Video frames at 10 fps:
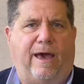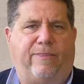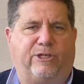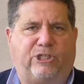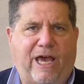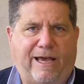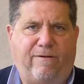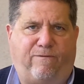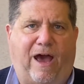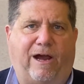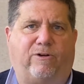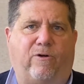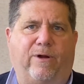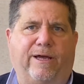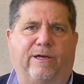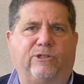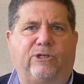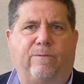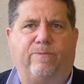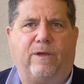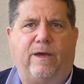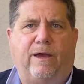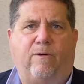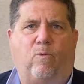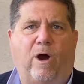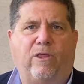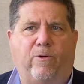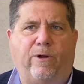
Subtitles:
The second factor is whether